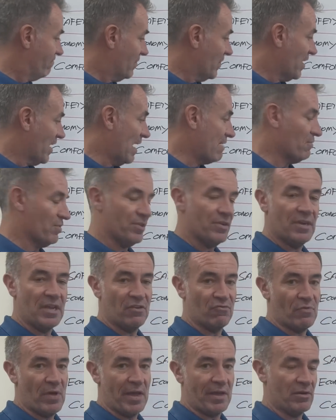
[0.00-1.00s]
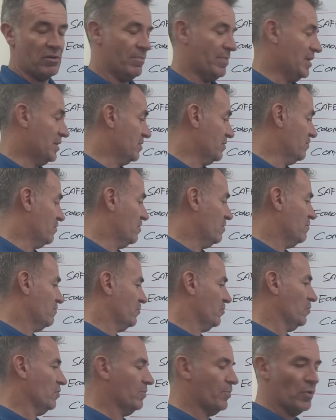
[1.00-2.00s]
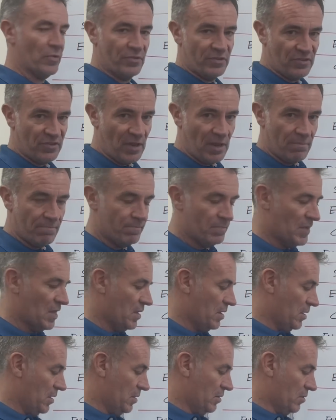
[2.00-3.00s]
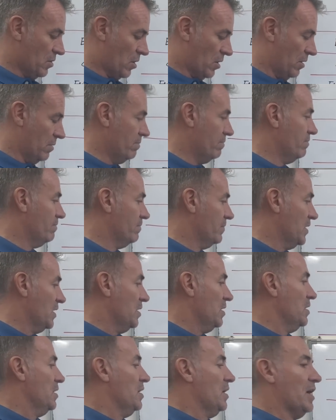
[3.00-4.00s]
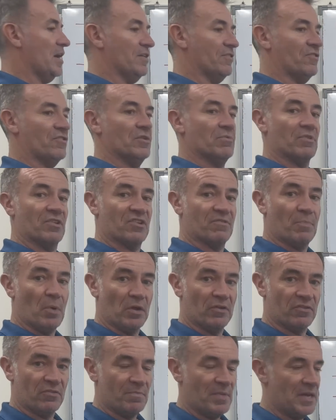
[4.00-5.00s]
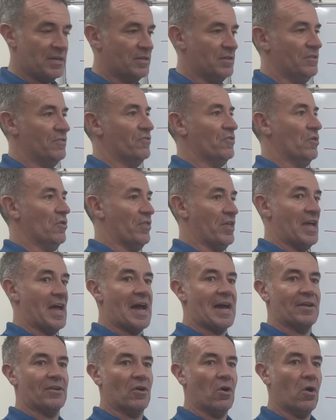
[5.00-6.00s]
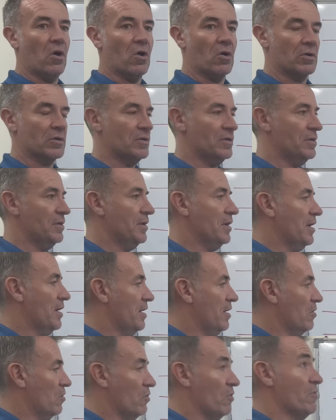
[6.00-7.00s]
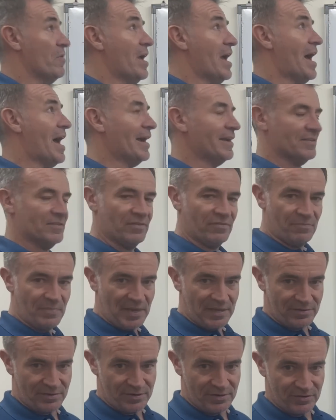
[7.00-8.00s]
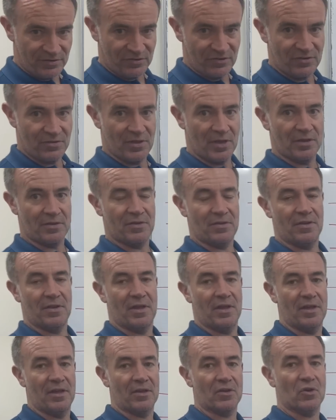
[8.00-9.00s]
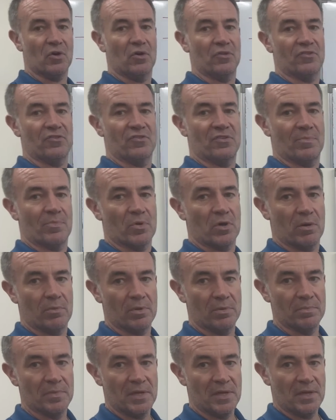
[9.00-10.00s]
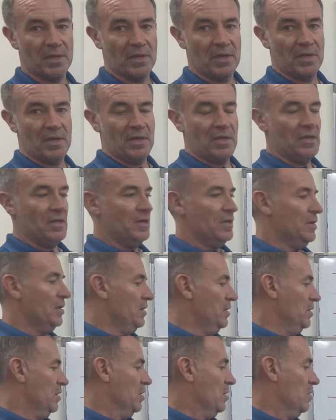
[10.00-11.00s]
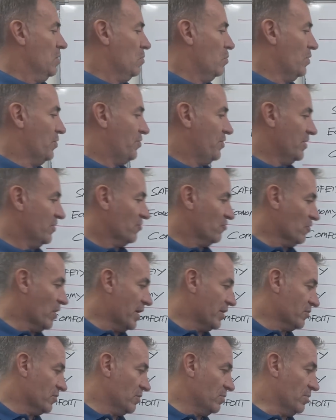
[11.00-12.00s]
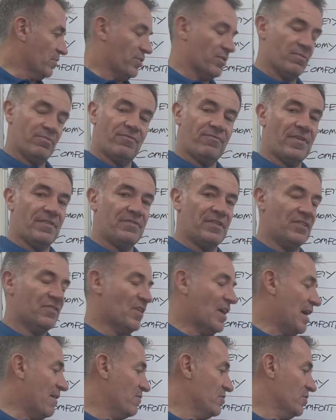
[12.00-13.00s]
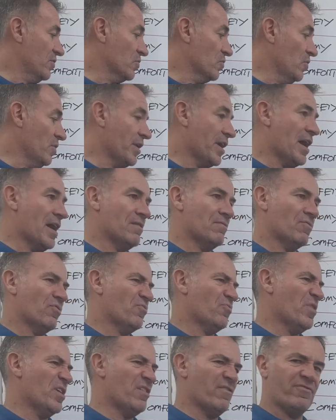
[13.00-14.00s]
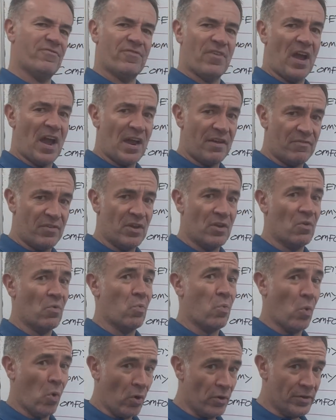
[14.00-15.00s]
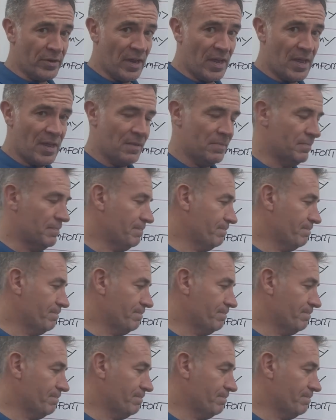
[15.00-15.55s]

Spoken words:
everything needs regular maintenance. So they're both the same. Now, it's the response maintenance or the ad hoc or the reactive maintenance that causes the problem. With this tractor, with the 57, you're going to get 3 to 5 year warranty,